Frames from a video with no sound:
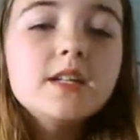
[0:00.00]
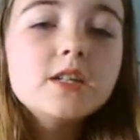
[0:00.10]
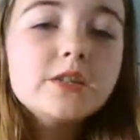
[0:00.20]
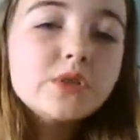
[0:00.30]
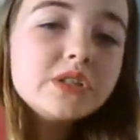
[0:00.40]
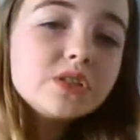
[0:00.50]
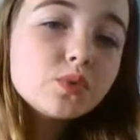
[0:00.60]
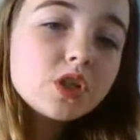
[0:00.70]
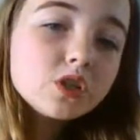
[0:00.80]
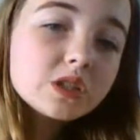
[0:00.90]
I don't know. Here is
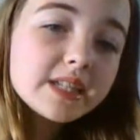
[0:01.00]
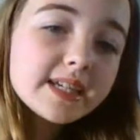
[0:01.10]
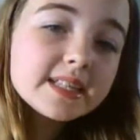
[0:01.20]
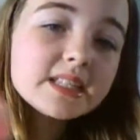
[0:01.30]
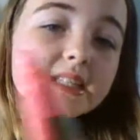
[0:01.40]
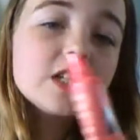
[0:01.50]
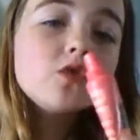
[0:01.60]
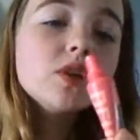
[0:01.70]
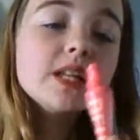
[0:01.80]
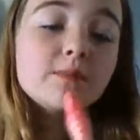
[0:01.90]
what it looks like. It's a
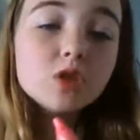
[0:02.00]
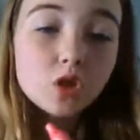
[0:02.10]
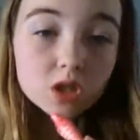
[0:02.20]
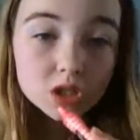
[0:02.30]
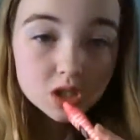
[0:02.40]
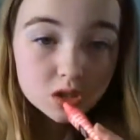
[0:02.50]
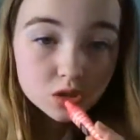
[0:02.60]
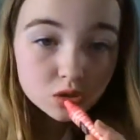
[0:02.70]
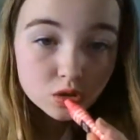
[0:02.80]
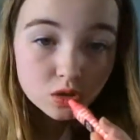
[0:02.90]
silver lip
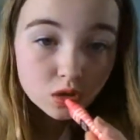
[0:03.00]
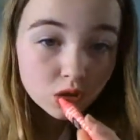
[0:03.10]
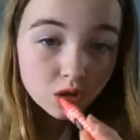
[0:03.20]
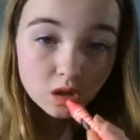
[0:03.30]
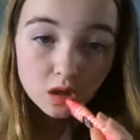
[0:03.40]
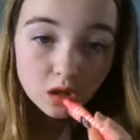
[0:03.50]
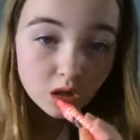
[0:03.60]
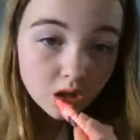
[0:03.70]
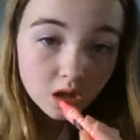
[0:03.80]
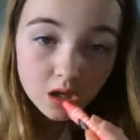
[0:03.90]
gloss,
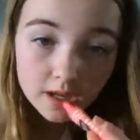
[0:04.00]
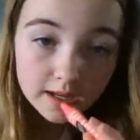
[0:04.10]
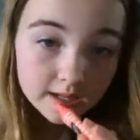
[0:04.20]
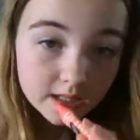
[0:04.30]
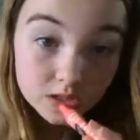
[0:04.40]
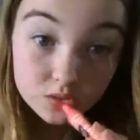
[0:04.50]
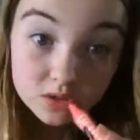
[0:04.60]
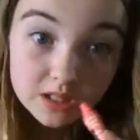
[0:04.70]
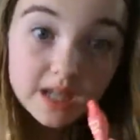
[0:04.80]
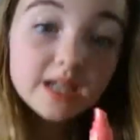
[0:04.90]
and it's
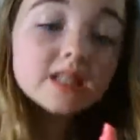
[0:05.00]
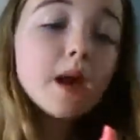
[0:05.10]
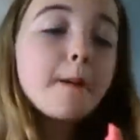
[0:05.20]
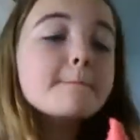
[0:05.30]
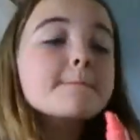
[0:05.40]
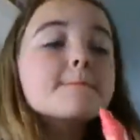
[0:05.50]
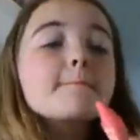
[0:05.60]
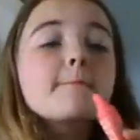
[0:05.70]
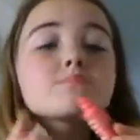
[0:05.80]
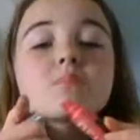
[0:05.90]
really nice.
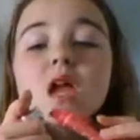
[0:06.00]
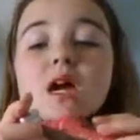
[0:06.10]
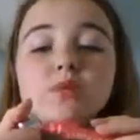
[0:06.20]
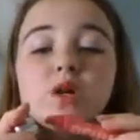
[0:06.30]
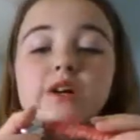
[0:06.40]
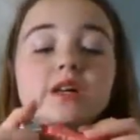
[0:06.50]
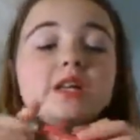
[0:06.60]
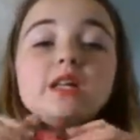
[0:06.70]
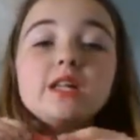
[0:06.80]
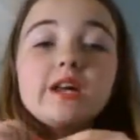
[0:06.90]
I wear
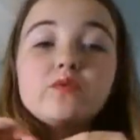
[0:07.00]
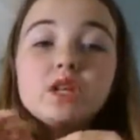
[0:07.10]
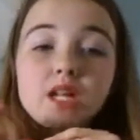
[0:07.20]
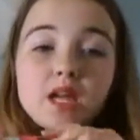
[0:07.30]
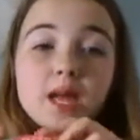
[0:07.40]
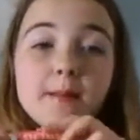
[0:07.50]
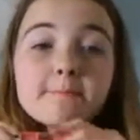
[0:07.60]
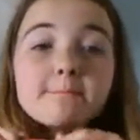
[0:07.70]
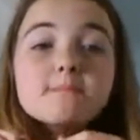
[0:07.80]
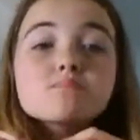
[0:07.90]
it nearly every day,
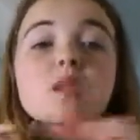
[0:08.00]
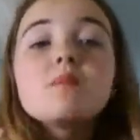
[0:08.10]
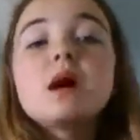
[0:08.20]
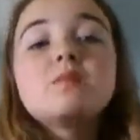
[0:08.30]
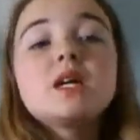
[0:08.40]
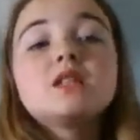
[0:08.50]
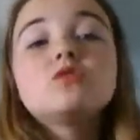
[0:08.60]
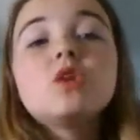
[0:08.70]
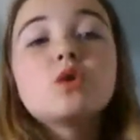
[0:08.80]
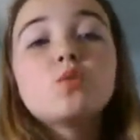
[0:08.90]
but I'm
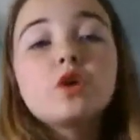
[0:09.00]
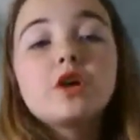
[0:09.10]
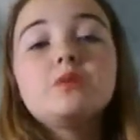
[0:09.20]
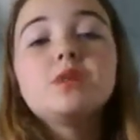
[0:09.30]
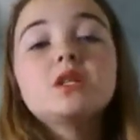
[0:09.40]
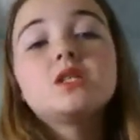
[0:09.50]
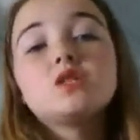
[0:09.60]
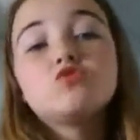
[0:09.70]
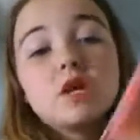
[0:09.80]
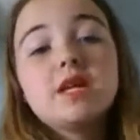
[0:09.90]
getting rather worried because
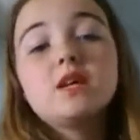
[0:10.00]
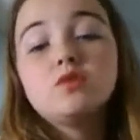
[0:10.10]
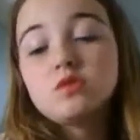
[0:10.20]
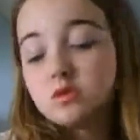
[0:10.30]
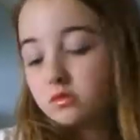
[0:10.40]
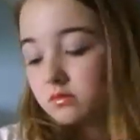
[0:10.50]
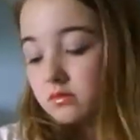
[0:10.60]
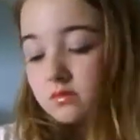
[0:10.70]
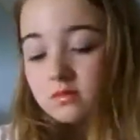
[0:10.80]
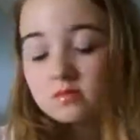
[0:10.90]
it's running out.
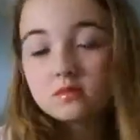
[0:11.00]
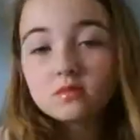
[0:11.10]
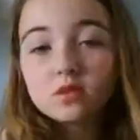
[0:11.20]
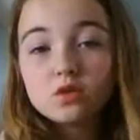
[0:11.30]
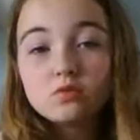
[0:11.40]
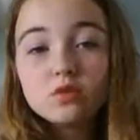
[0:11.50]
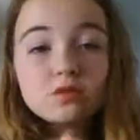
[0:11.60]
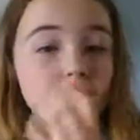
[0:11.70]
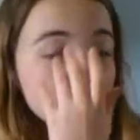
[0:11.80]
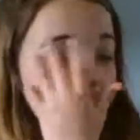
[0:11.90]
Oops.